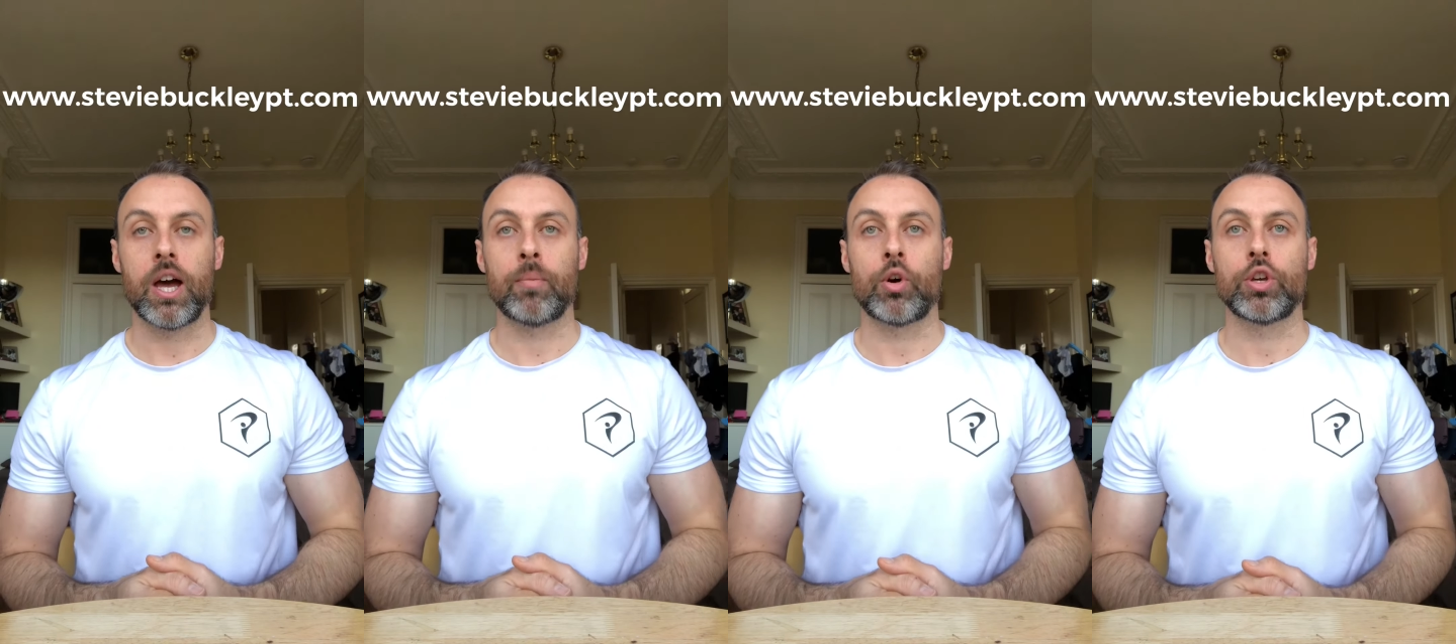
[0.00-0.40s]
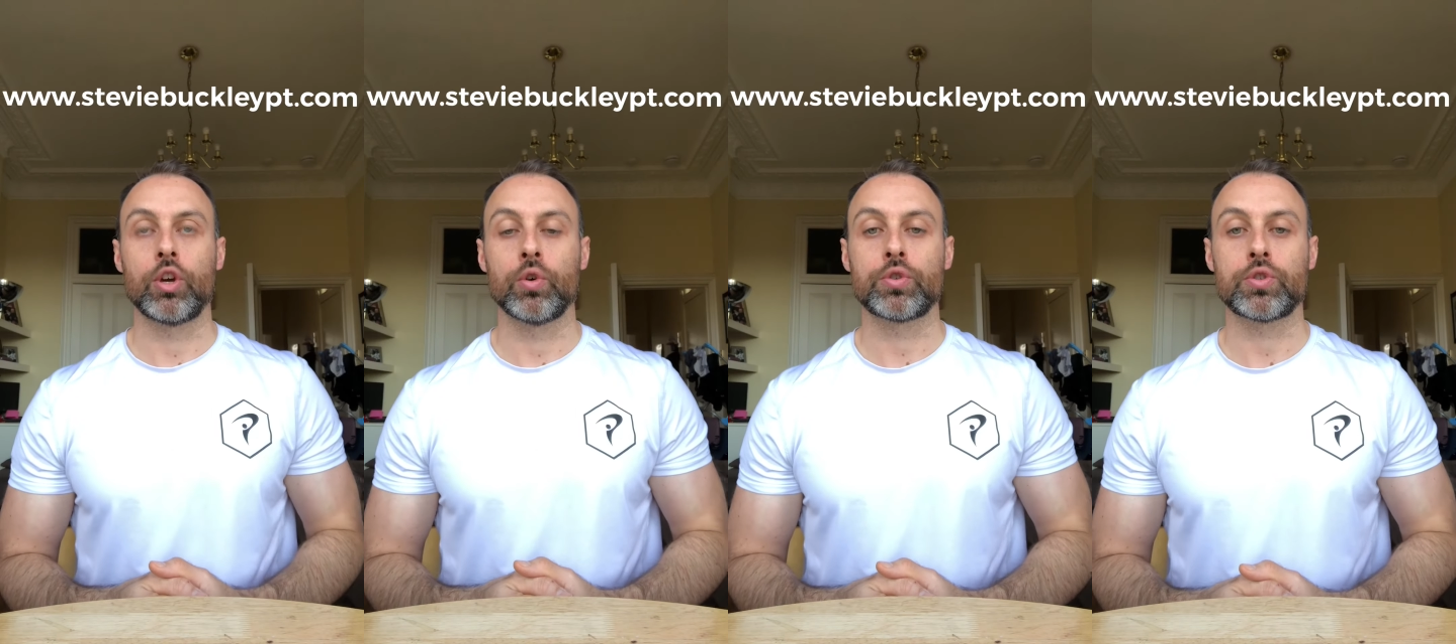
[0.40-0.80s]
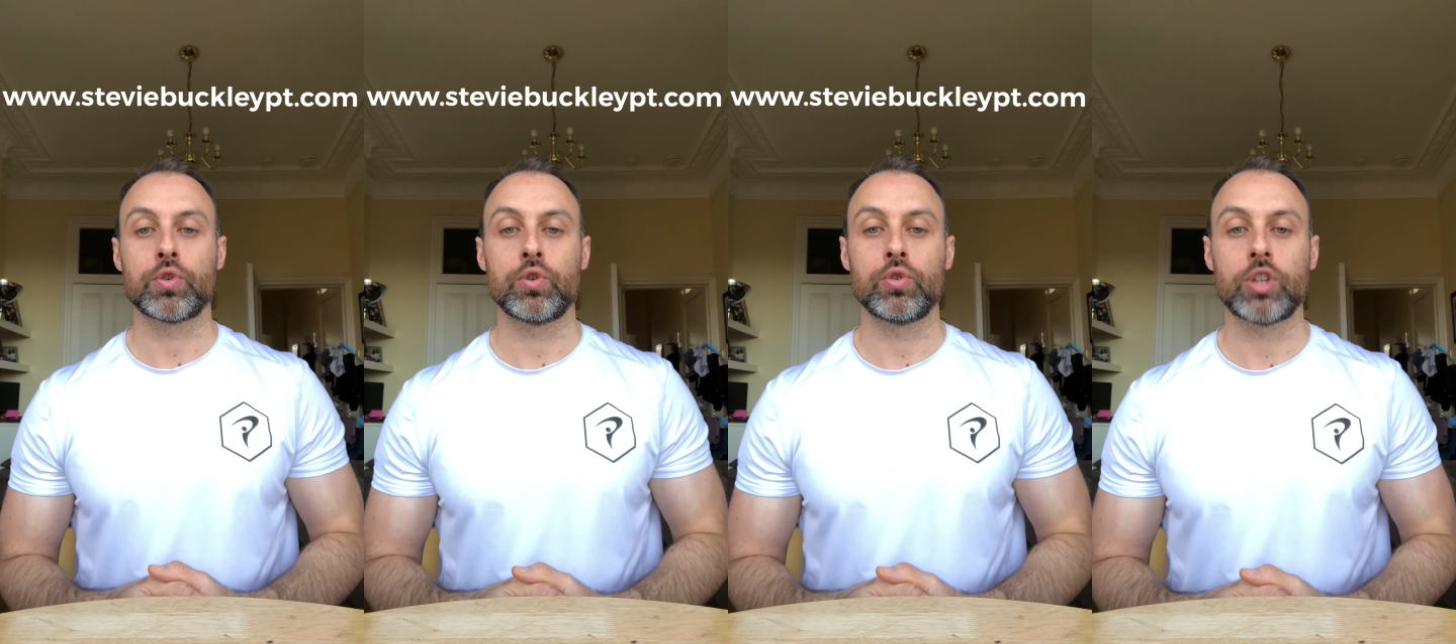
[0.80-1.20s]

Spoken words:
or you can go to